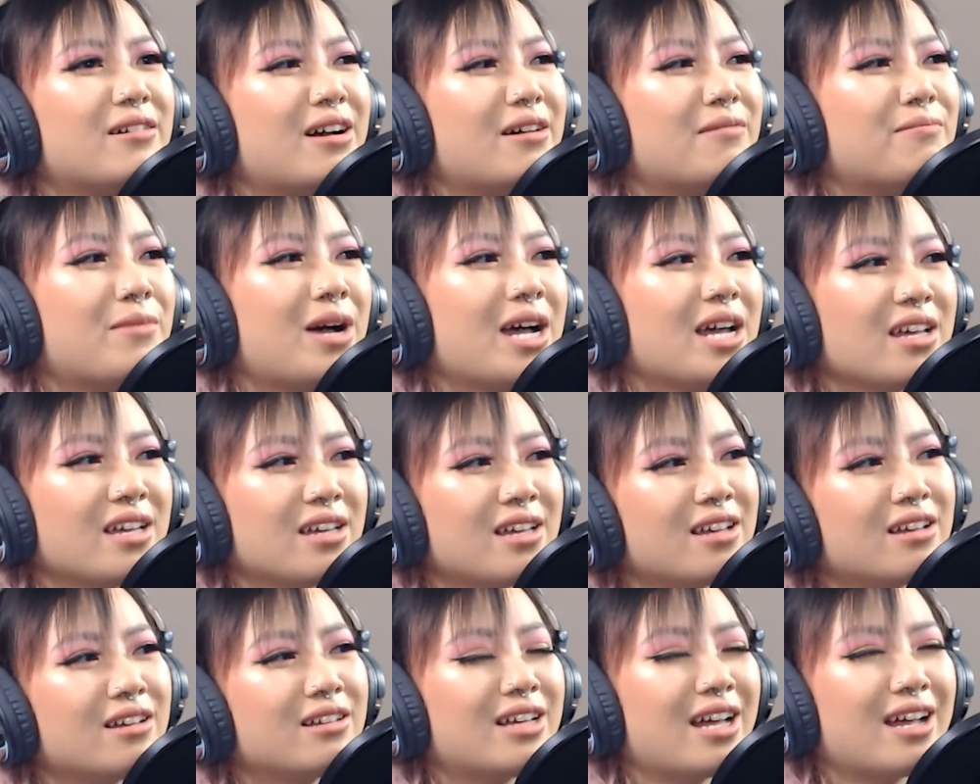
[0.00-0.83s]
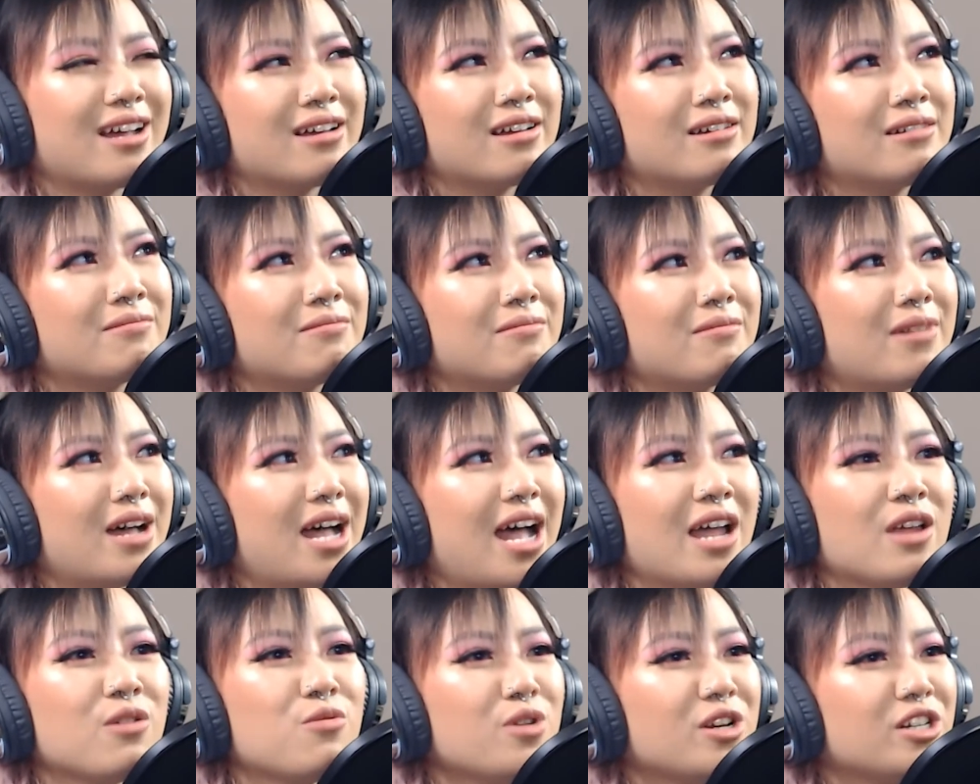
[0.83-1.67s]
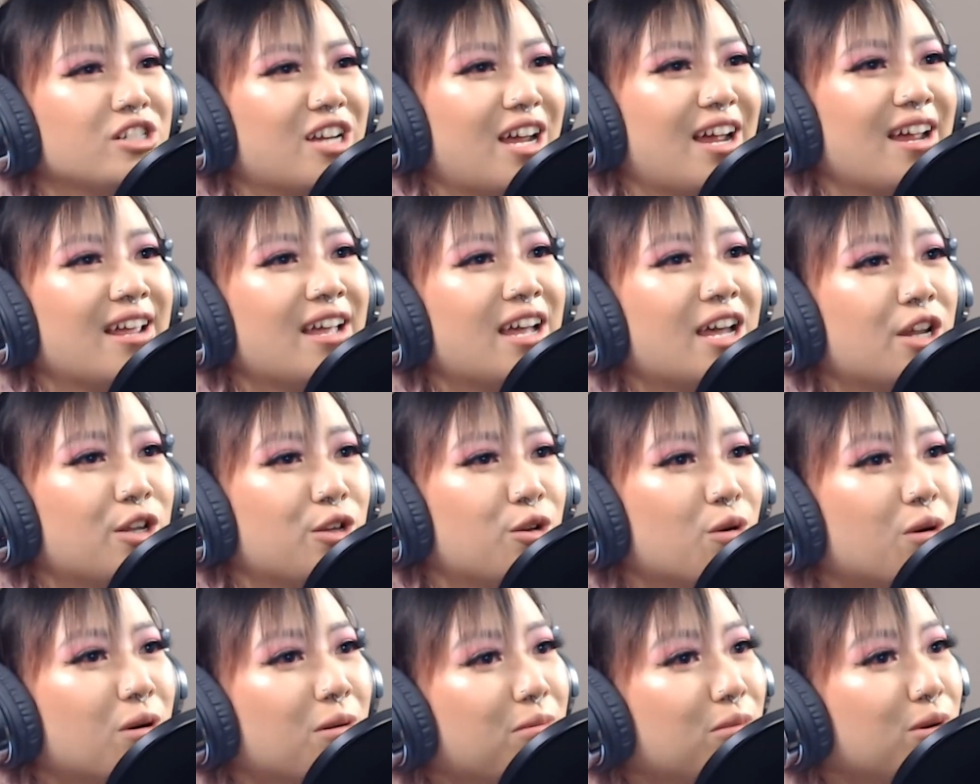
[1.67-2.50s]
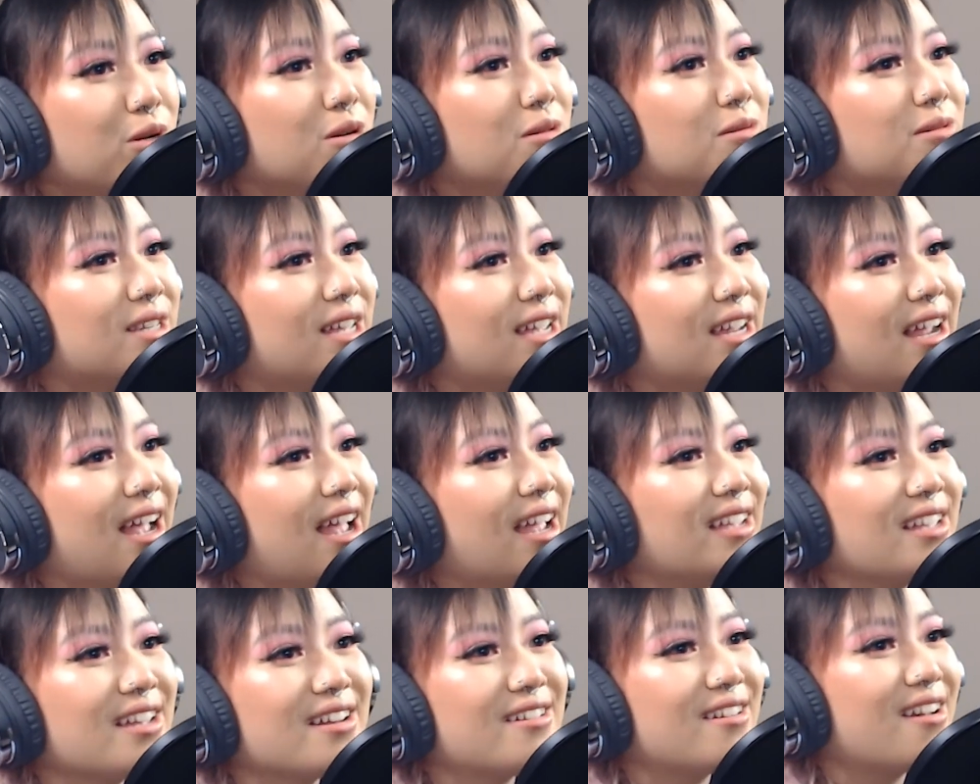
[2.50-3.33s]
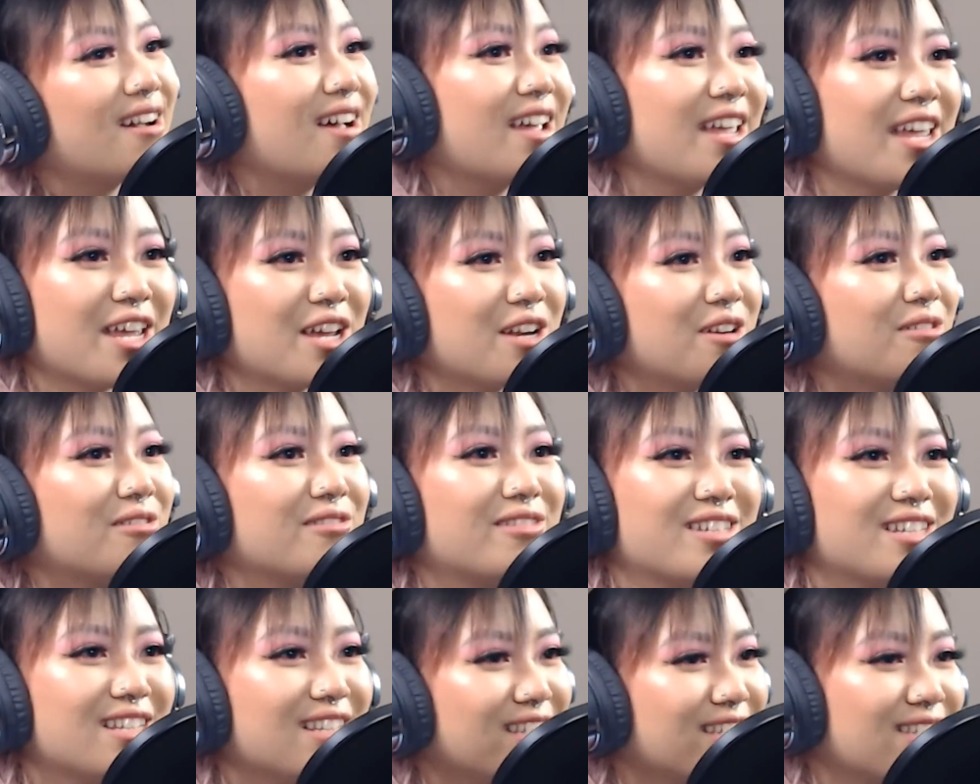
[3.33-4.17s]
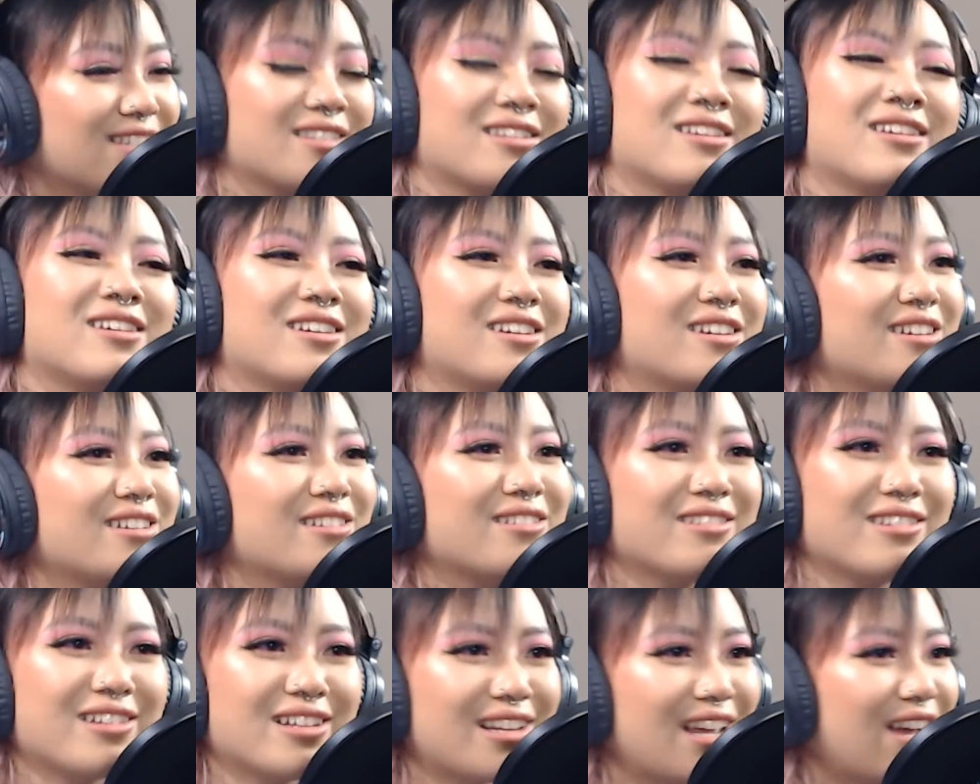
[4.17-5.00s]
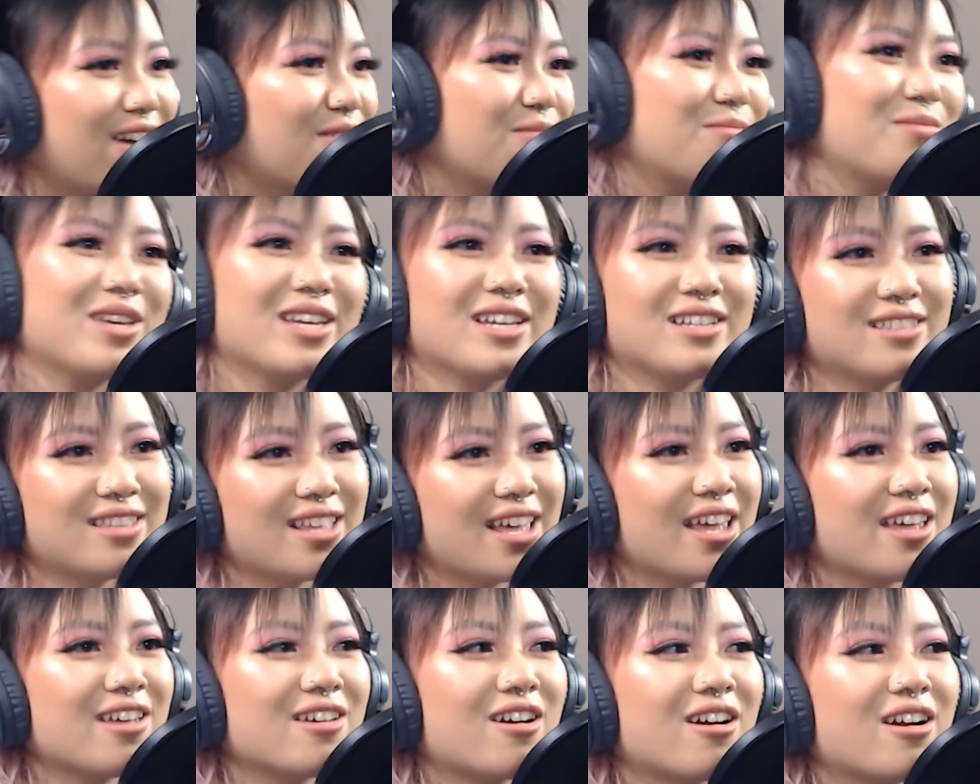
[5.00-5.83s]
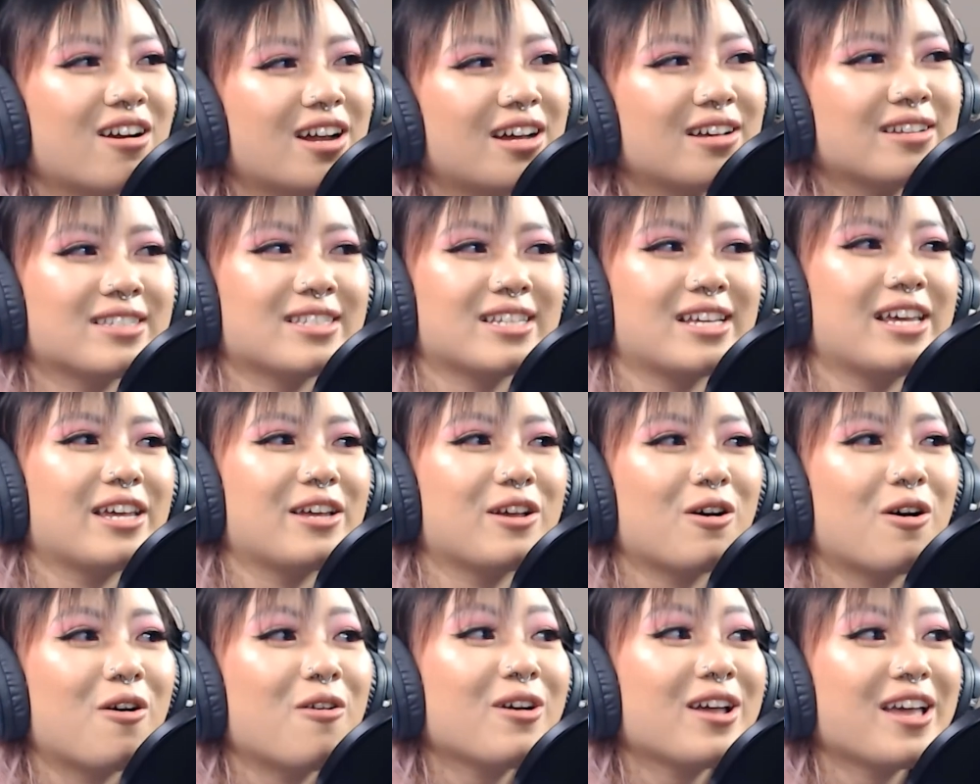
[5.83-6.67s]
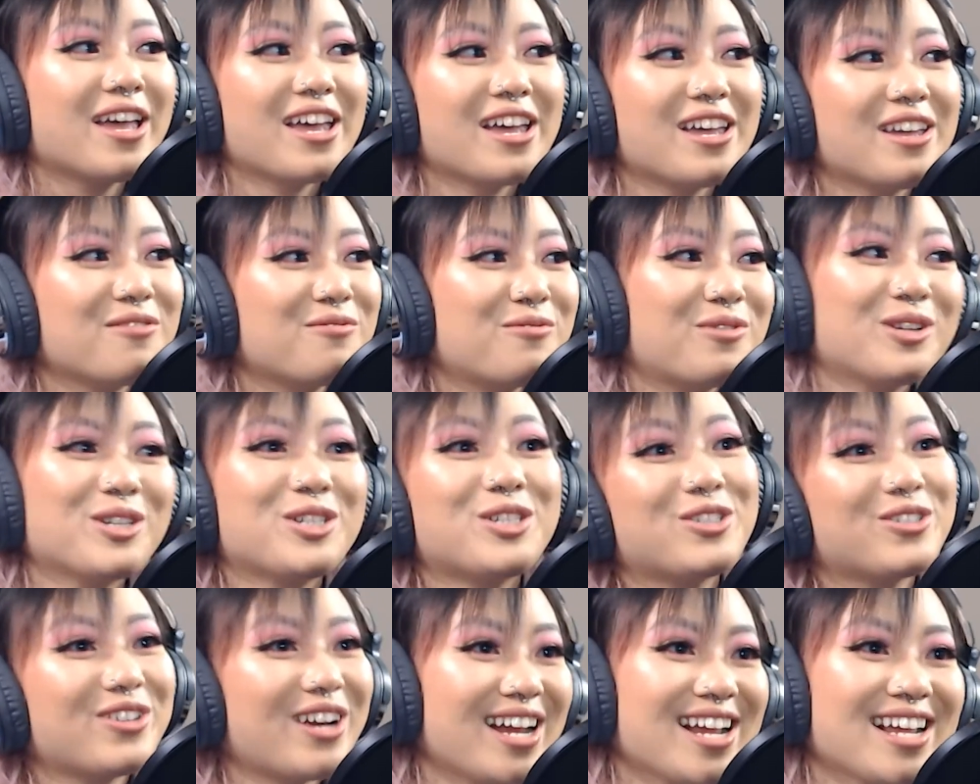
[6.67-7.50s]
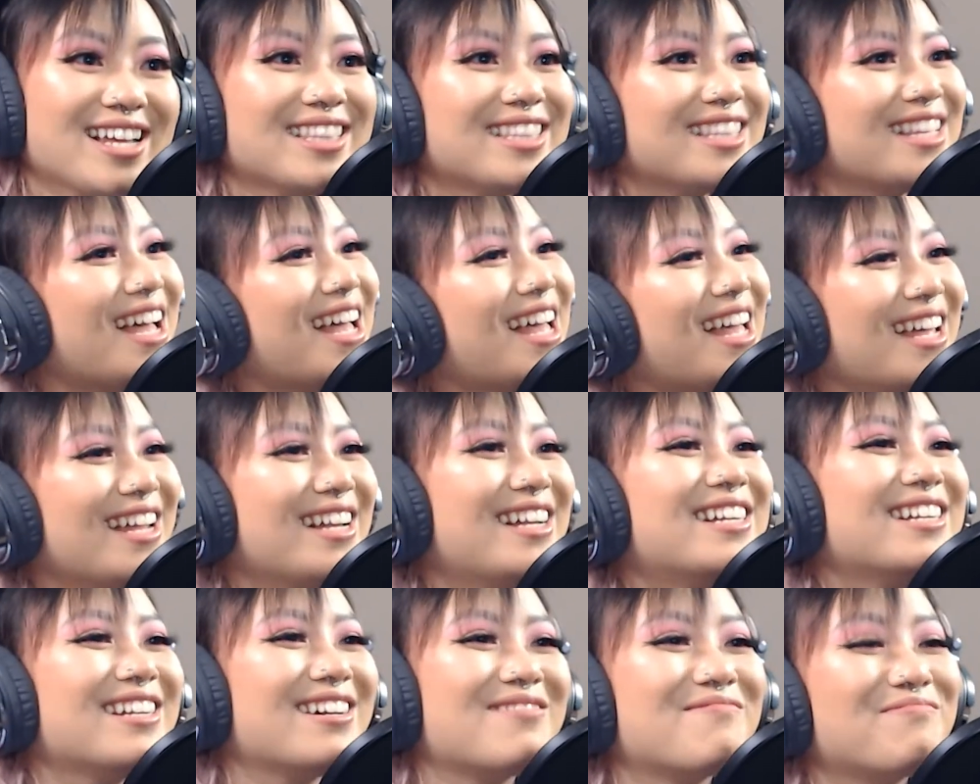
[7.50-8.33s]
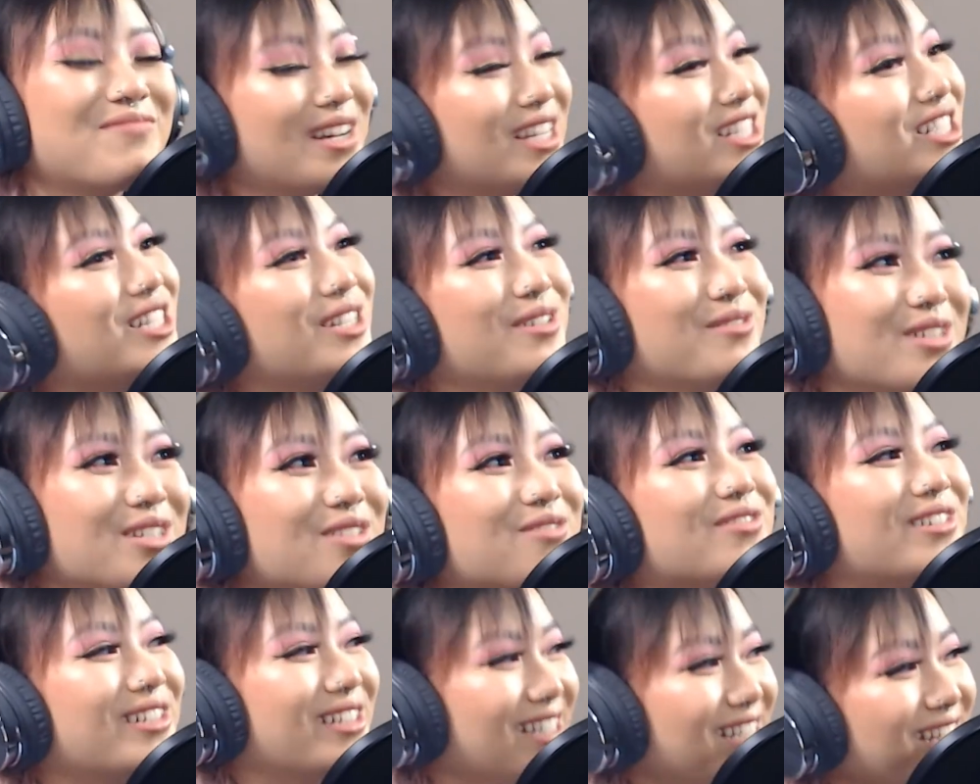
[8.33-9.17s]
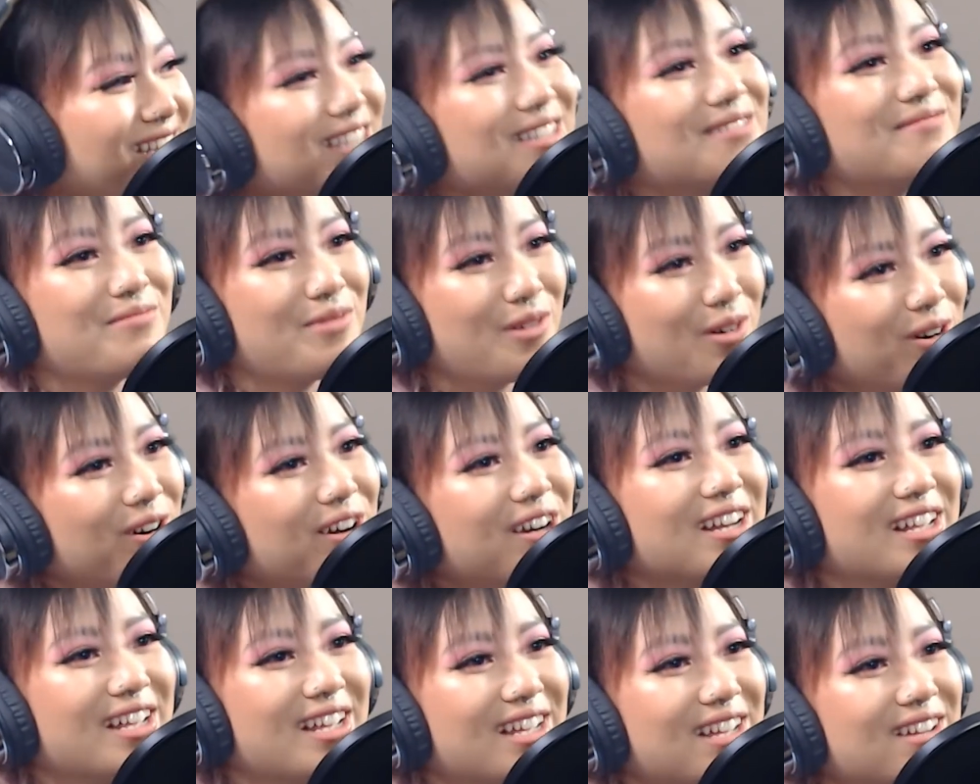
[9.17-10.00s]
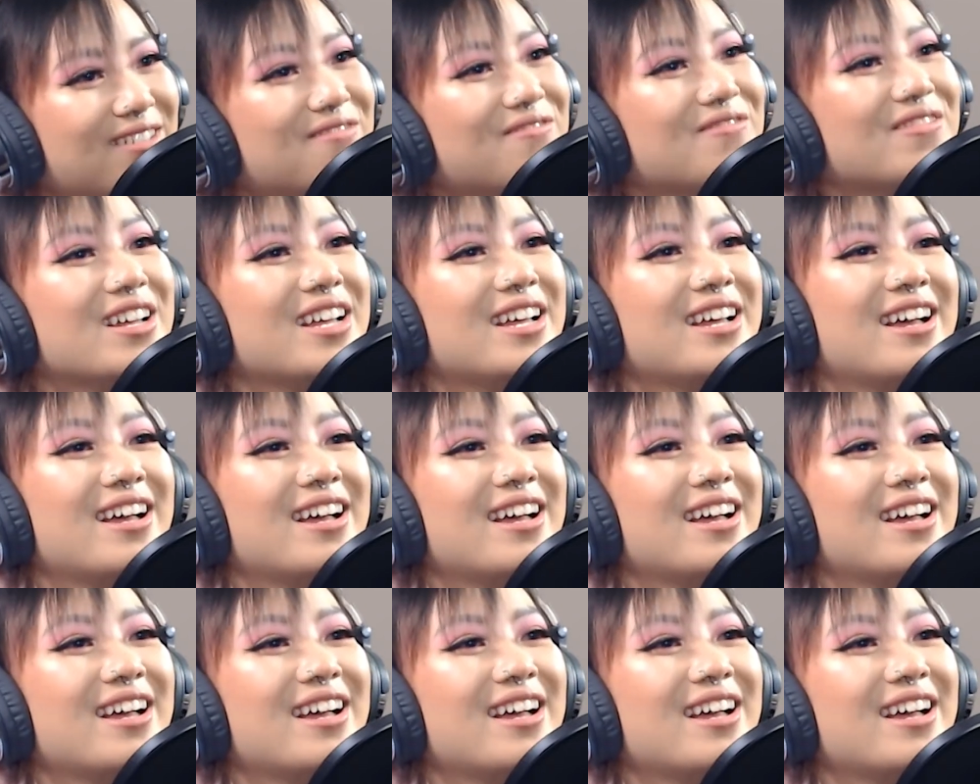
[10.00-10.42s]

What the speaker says: I wish I had your boobs. Like, I cannot handle these, how big they are. I was like, okay, we'll trade then. But she was really supportive.